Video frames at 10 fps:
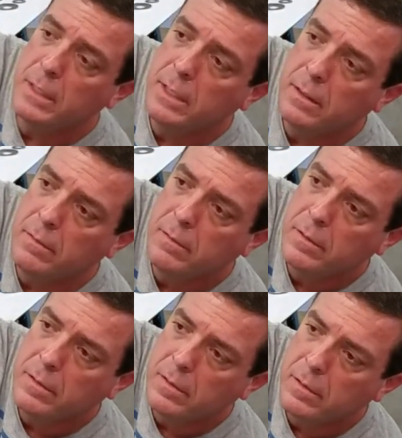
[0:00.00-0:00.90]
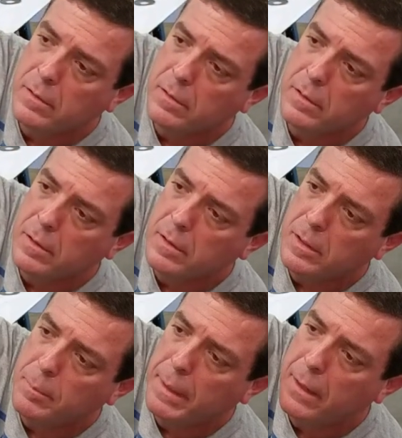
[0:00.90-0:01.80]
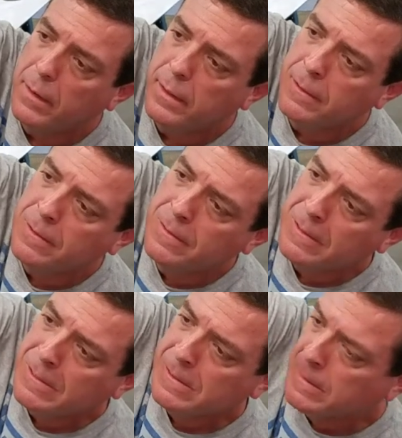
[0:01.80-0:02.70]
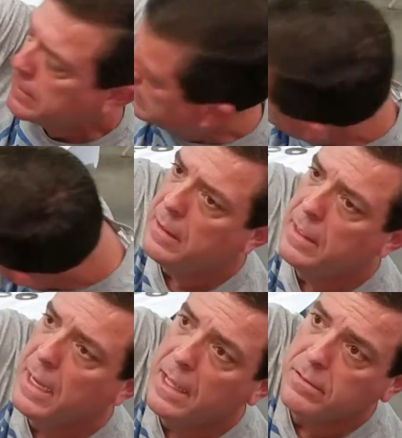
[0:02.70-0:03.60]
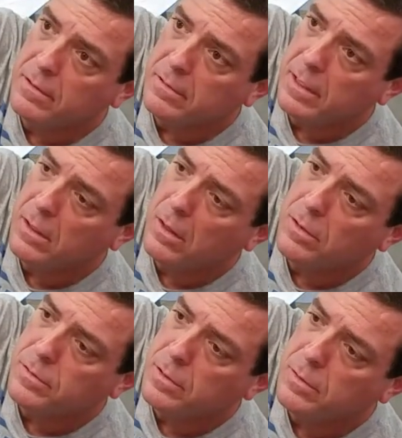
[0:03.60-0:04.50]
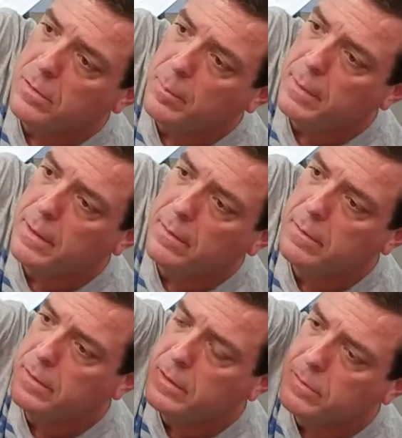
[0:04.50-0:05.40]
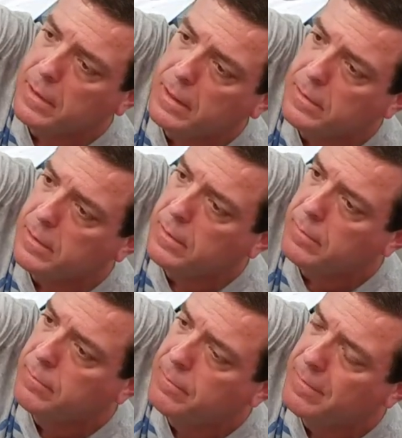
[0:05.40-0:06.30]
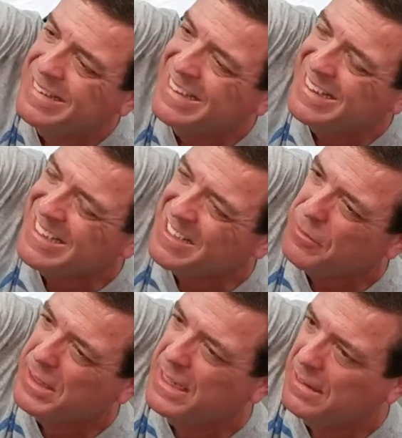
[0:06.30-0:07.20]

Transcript: in, your bearing. It has a seal also. I mean, just that, forget